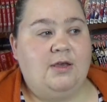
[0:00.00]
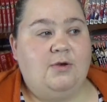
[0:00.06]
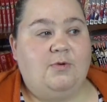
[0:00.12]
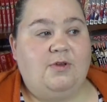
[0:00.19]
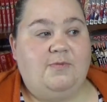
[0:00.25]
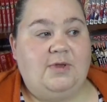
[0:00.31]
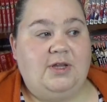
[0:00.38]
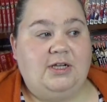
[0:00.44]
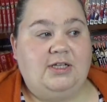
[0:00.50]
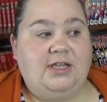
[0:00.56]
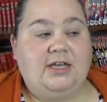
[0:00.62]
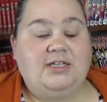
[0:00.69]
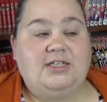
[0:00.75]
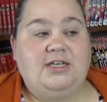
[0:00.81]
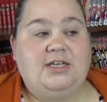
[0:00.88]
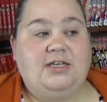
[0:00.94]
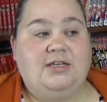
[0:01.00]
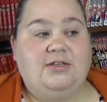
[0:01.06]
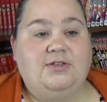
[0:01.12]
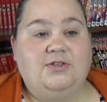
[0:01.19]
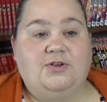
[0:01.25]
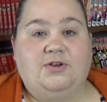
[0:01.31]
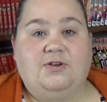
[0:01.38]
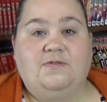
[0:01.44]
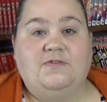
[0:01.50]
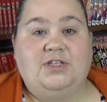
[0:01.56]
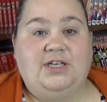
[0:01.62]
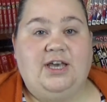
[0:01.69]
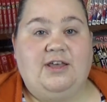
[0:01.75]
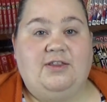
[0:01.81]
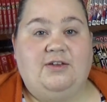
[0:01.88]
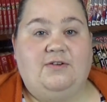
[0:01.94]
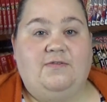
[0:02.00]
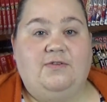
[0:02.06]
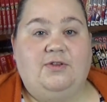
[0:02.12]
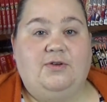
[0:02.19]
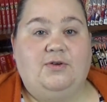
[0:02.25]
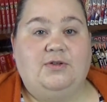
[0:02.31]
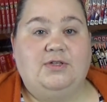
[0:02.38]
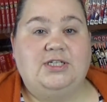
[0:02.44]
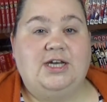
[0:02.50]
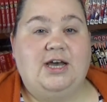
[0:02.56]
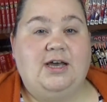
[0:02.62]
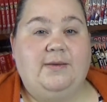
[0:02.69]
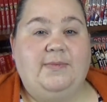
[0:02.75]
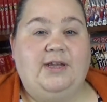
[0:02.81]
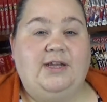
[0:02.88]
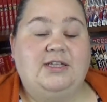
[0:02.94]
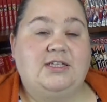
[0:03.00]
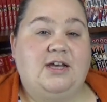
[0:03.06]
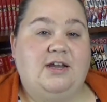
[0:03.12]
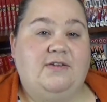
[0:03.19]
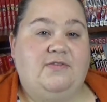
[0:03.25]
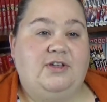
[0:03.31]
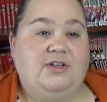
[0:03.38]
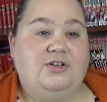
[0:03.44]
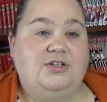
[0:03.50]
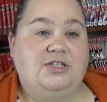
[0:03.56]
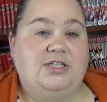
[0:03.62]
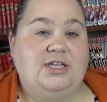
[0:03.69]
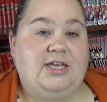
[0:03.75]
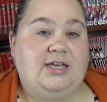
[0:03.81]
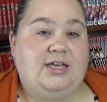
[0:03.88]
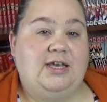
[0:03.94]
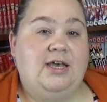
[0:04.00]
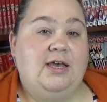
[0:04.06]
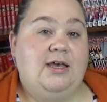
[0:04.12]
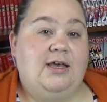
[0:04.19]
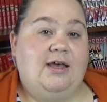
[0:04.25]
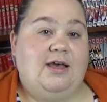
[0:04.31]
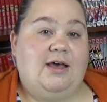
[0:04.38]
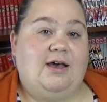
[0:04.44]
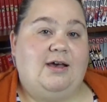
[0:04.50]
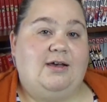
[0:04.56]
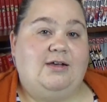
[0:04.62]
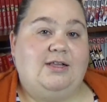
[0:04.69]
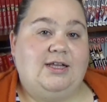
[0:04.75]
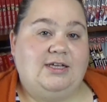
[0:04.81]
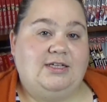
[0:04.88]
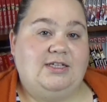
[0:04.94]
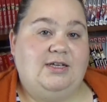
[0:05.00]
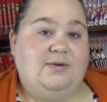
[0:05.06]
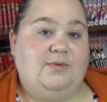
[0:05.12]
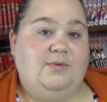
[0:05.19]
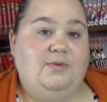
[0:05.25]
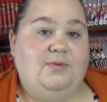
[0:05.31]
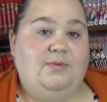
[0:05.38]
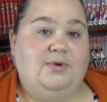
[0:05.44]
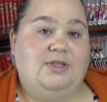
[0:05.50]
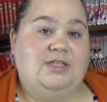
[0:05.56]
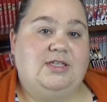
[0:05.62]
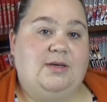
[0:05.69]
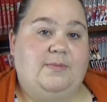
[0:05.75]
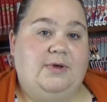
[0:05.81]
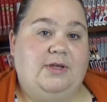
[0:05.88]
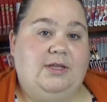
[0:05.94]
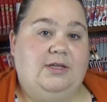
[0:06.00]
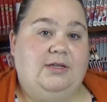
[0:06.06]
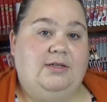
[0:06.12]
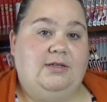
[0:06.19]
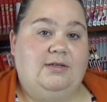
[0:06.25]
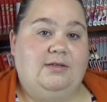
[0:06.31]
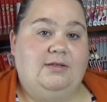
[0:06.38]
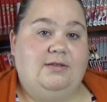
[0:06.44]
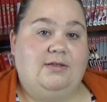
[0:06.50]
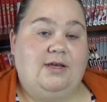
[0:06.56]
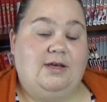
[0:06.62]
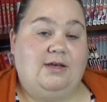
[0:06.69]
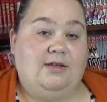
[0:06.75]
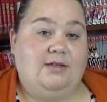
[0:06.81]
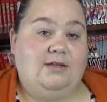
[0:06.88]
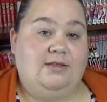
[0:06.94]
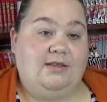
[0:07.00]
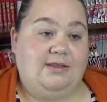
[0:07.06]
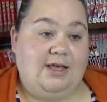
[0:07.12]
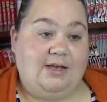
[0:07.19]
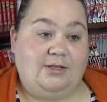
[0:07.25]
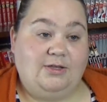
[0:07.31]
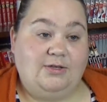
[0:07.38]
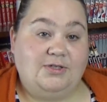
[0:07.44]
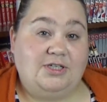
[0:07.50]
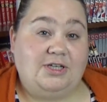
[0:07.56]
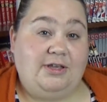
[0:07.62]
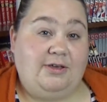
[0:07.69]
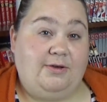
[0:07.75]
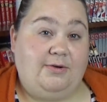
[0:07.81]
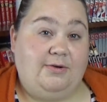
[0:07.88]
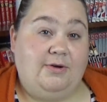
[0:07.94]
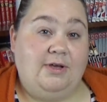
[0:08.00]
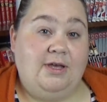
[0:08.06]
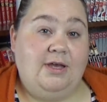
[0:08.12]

We've been collecting sort of together for the whole time, and it's kind of interesting collecting with someone that close to you,